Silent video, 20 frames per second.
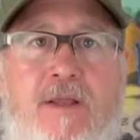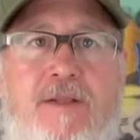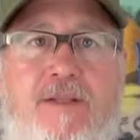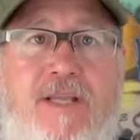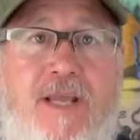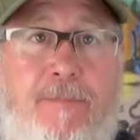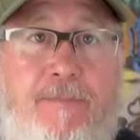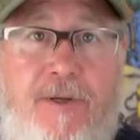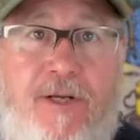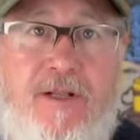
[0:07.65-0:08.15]

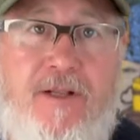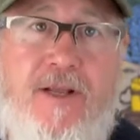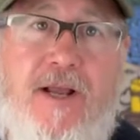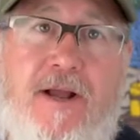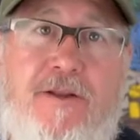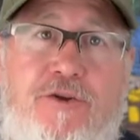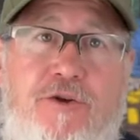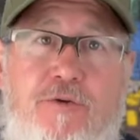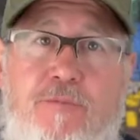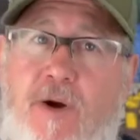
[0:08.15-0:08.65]
Typically,
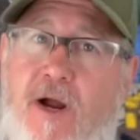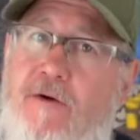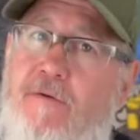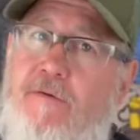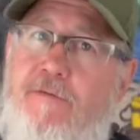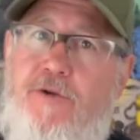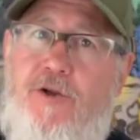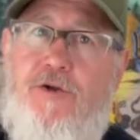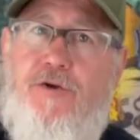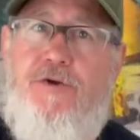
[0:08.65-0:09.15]
I do my
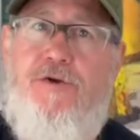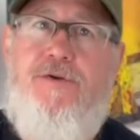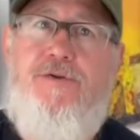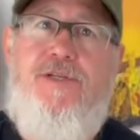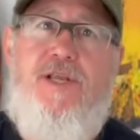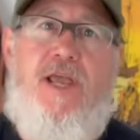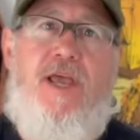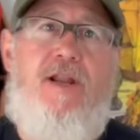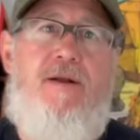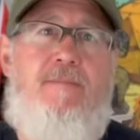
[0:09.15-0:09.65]

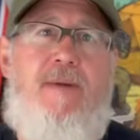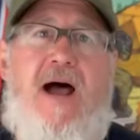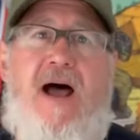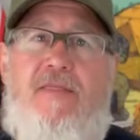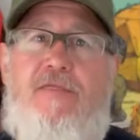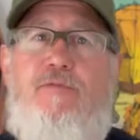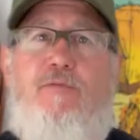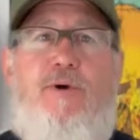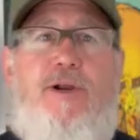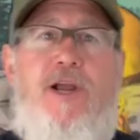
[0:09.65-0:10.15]
reviews at
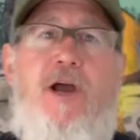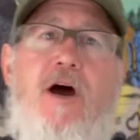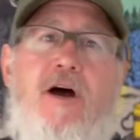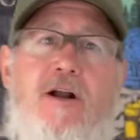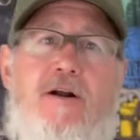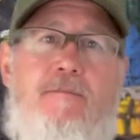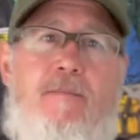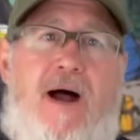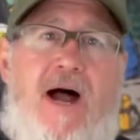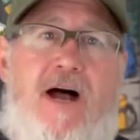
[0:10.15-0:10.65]
about
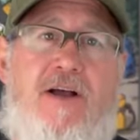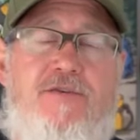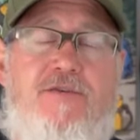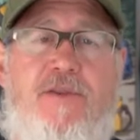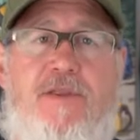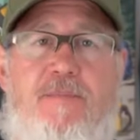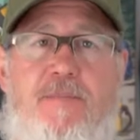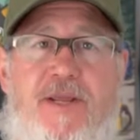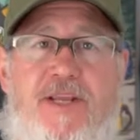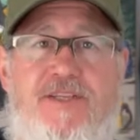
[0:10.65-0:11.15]
300 miles
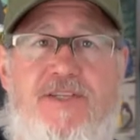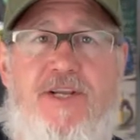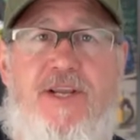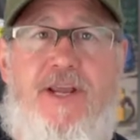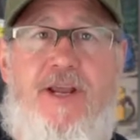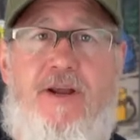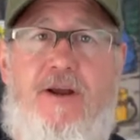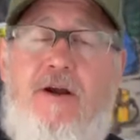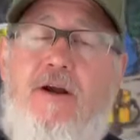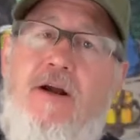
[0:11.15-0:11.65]
with a piece of
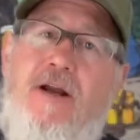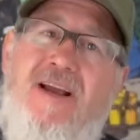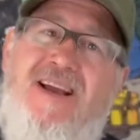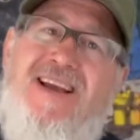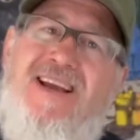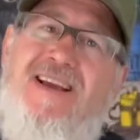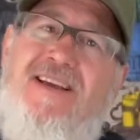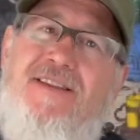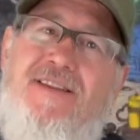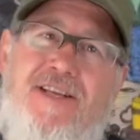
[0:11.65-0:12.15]
gear.
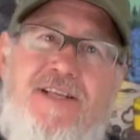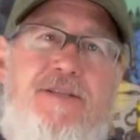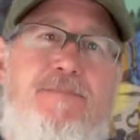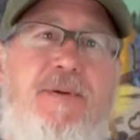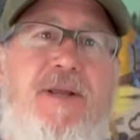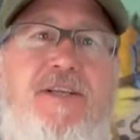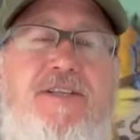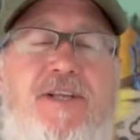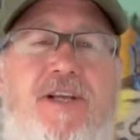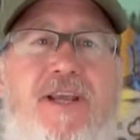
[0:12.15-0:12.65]
This
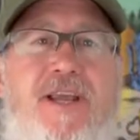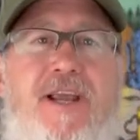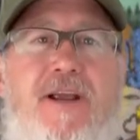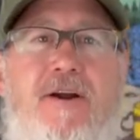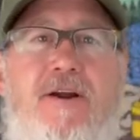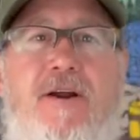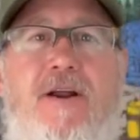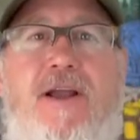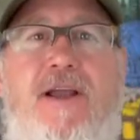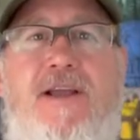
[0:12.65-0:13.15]
piece of
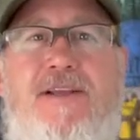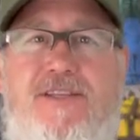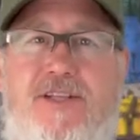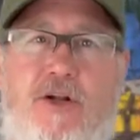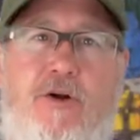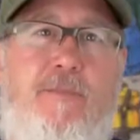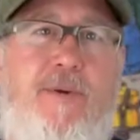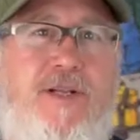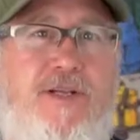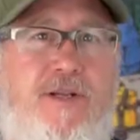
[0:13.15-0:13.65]
gear is a
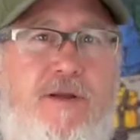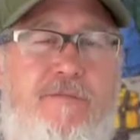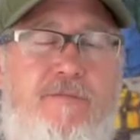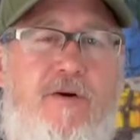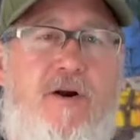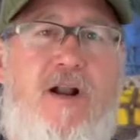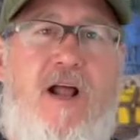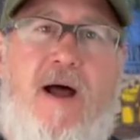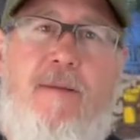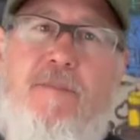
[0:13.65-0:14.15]
little bit
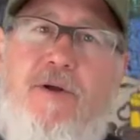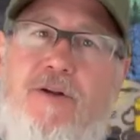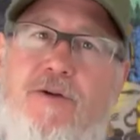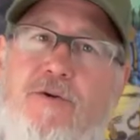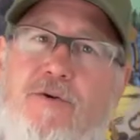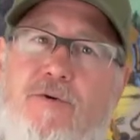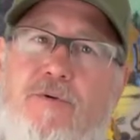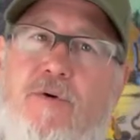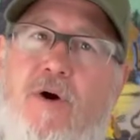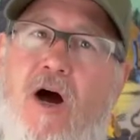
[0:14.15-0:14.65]
different. I'm going
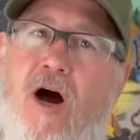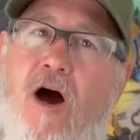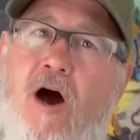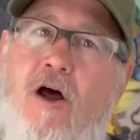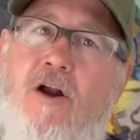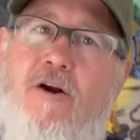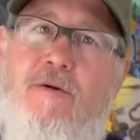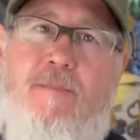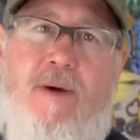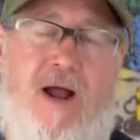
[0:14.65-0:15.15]
to do a
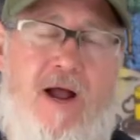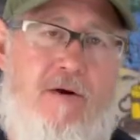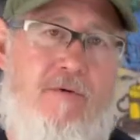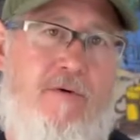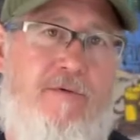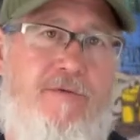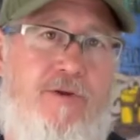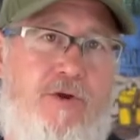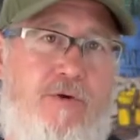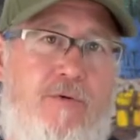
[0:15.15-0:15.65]
100-mile
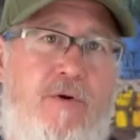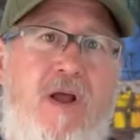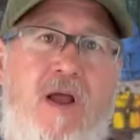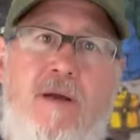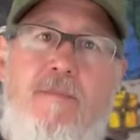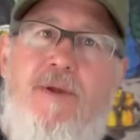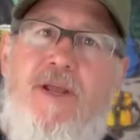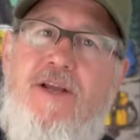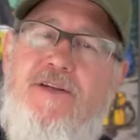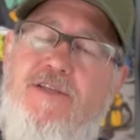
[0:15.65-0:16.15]
review
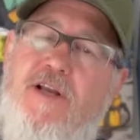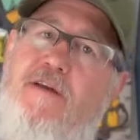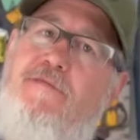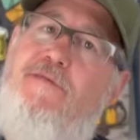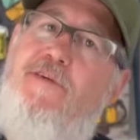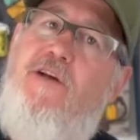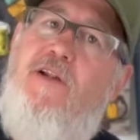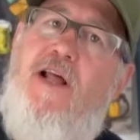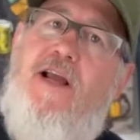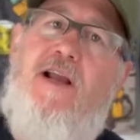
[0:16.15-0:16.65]
because I
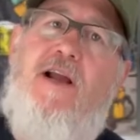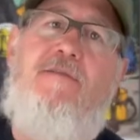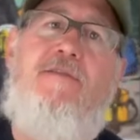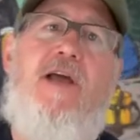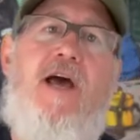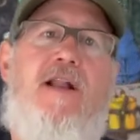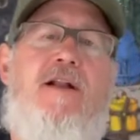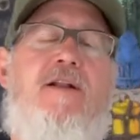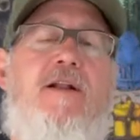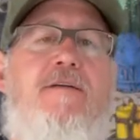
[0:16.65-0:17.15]
feel like I've
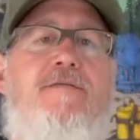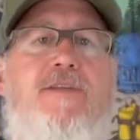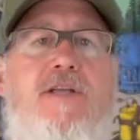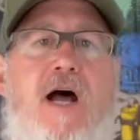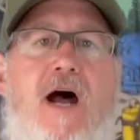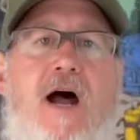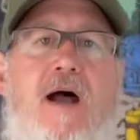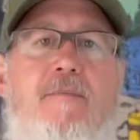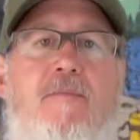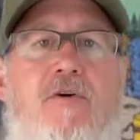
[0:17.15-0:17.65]
got enough
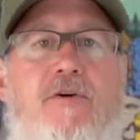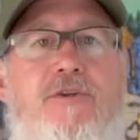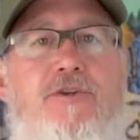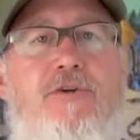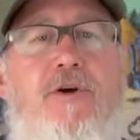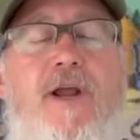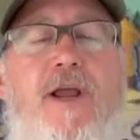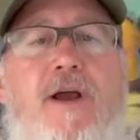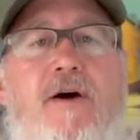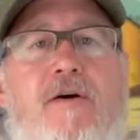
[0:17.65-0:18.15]
time on
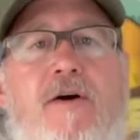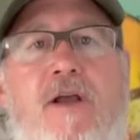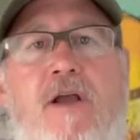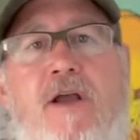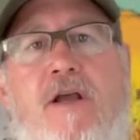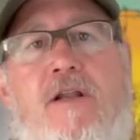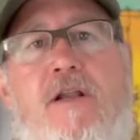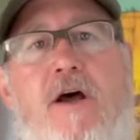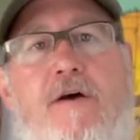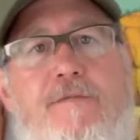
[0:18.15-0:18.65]
trail,
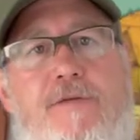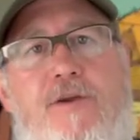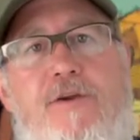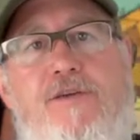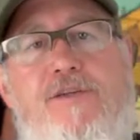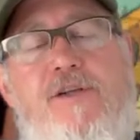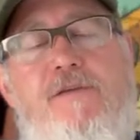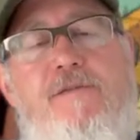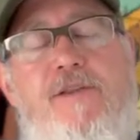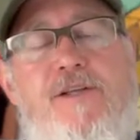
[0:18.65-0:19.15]
enough
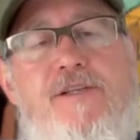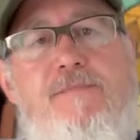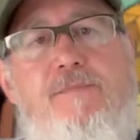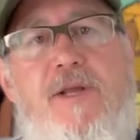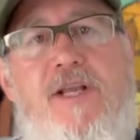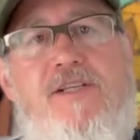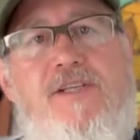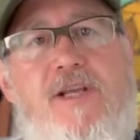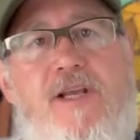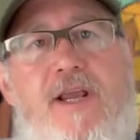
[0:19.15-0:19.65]
use of this
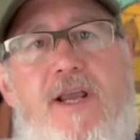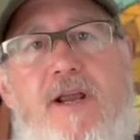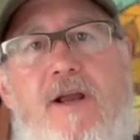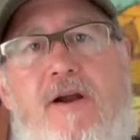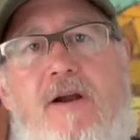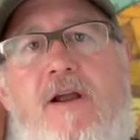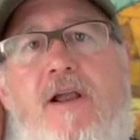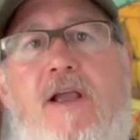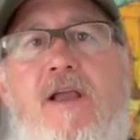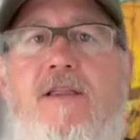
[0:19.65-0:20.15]
piece of
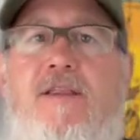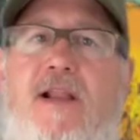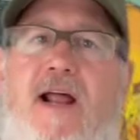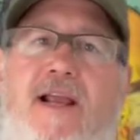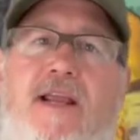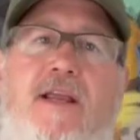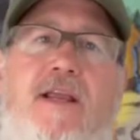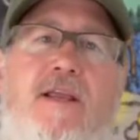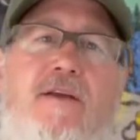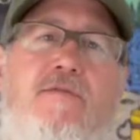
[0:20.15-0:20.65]
gear that I
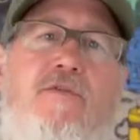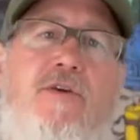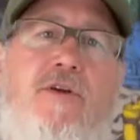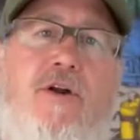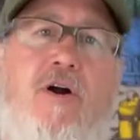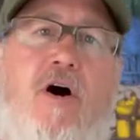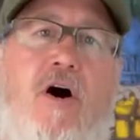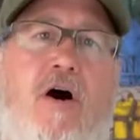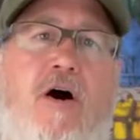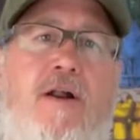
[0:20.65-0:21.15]
can give you
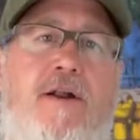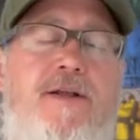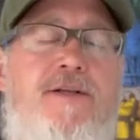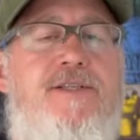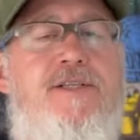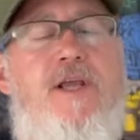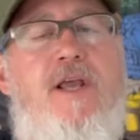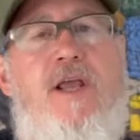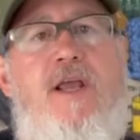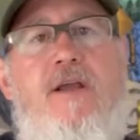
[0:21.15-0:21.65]
an
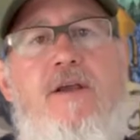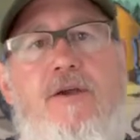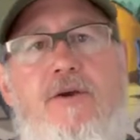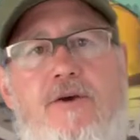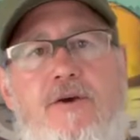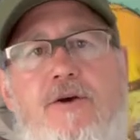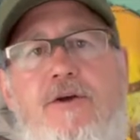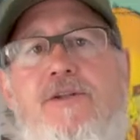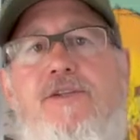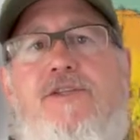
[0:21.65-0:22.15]
honest,
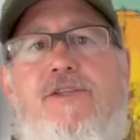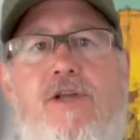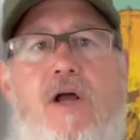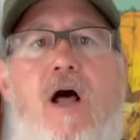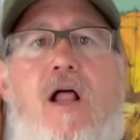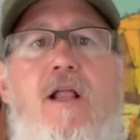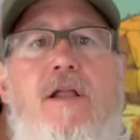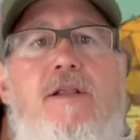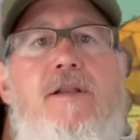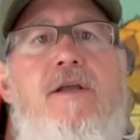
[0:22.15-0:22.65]
good,
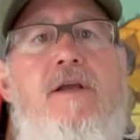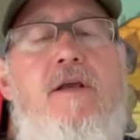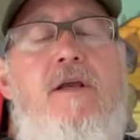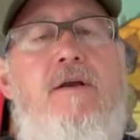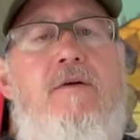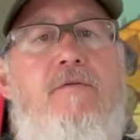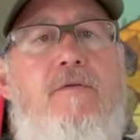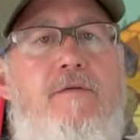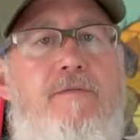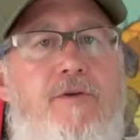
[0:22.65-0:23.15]
solid
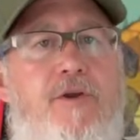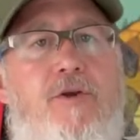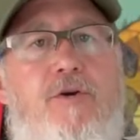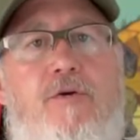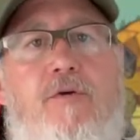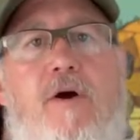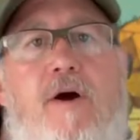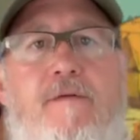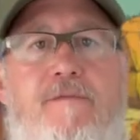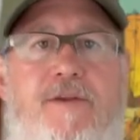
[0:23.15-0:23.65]

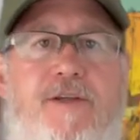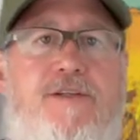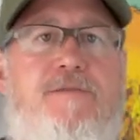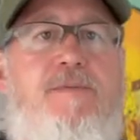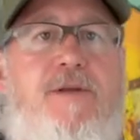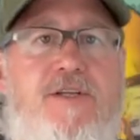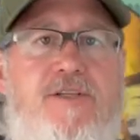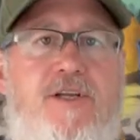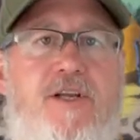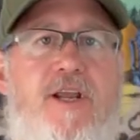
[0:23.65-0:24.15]
review of this
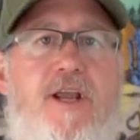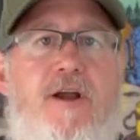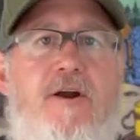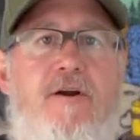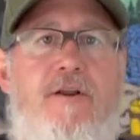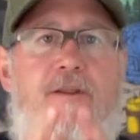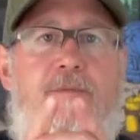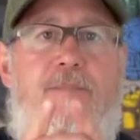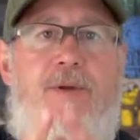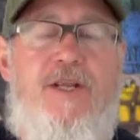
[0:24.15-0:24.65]
piece of gear.
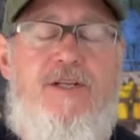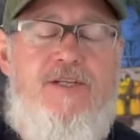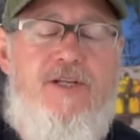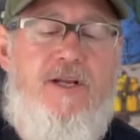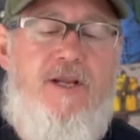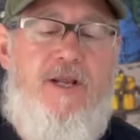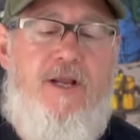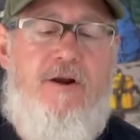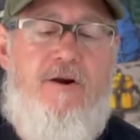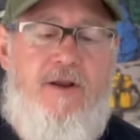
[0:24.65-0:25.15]
And the piece
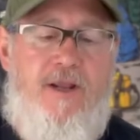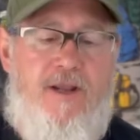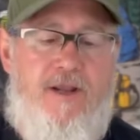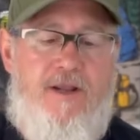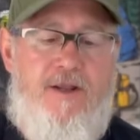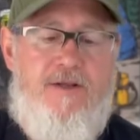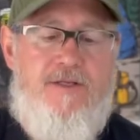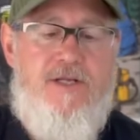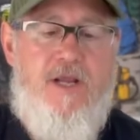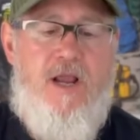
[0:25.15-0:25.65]
of gear
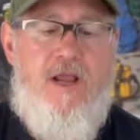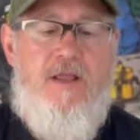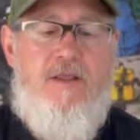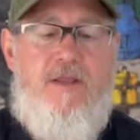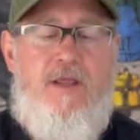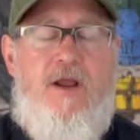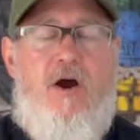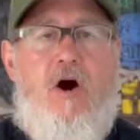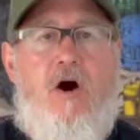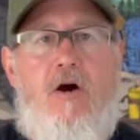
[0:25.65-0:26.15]
is
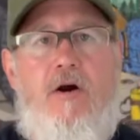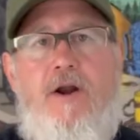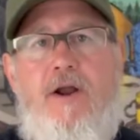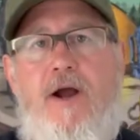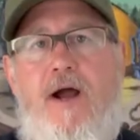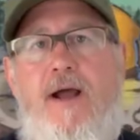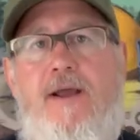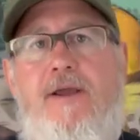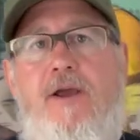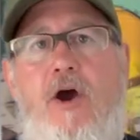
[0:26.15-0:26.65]
the
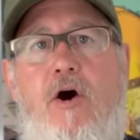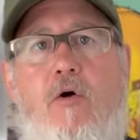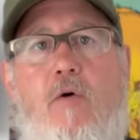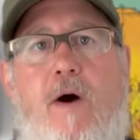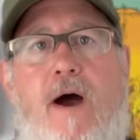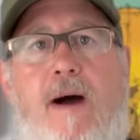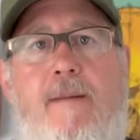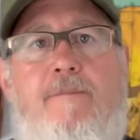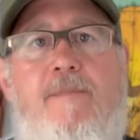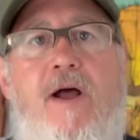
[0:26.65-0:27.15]
REI
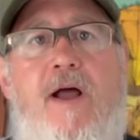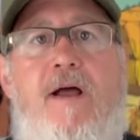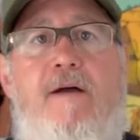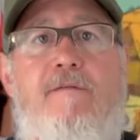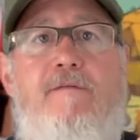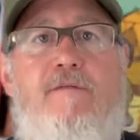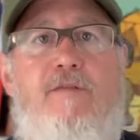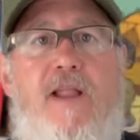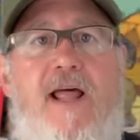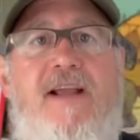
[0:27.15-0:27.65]
Co-op
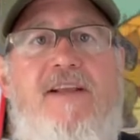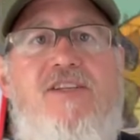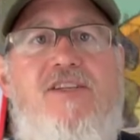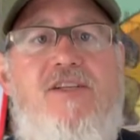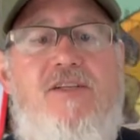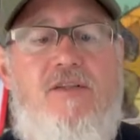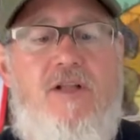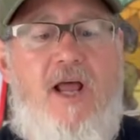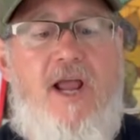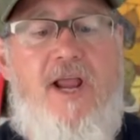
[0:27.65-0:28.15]

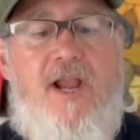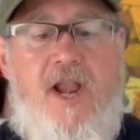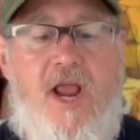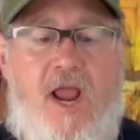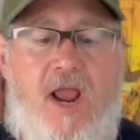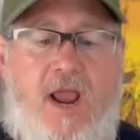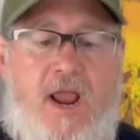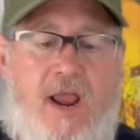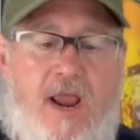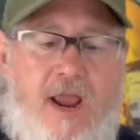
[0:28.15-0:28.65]
Flexlite
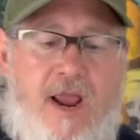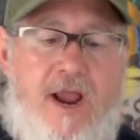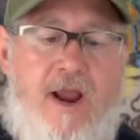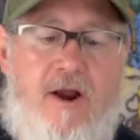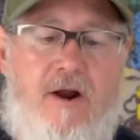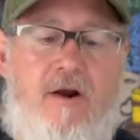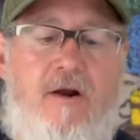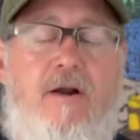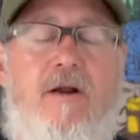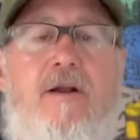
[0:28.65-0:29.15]

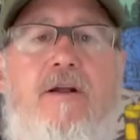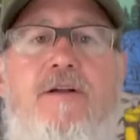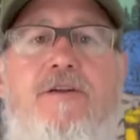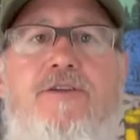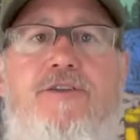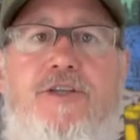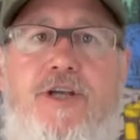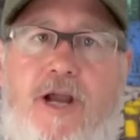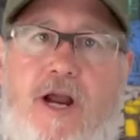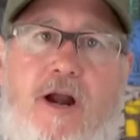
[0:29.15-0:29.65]
Air
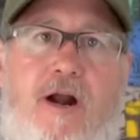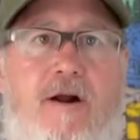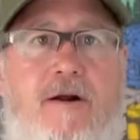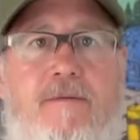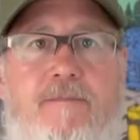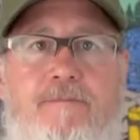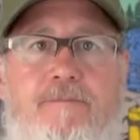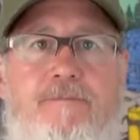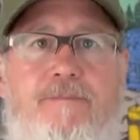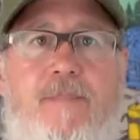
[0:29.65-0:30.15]
Chair.
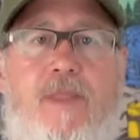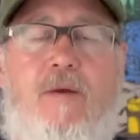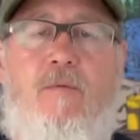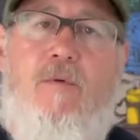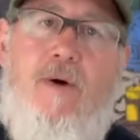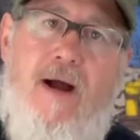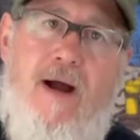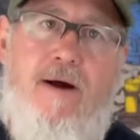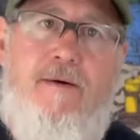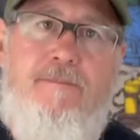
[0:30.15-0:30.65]

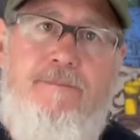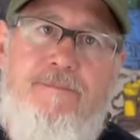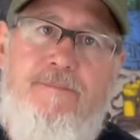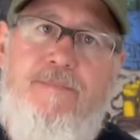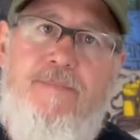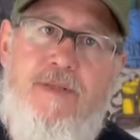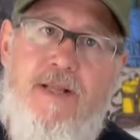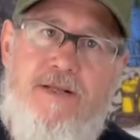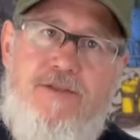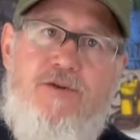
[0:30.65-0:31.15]
Wow,
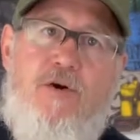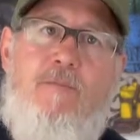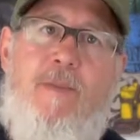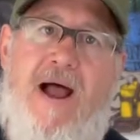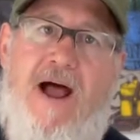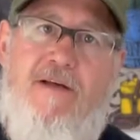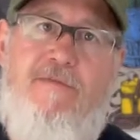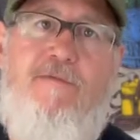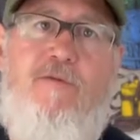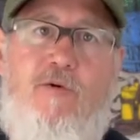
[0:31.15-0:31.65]
that's a
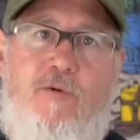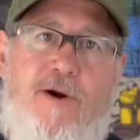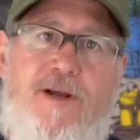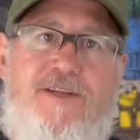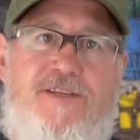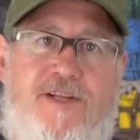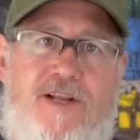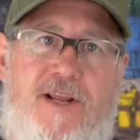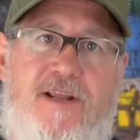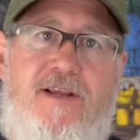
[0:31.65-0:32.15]
mouthful,
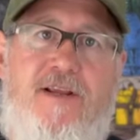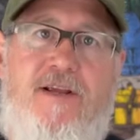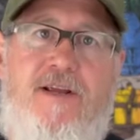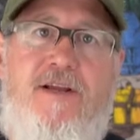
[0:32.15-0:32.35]
isn't it?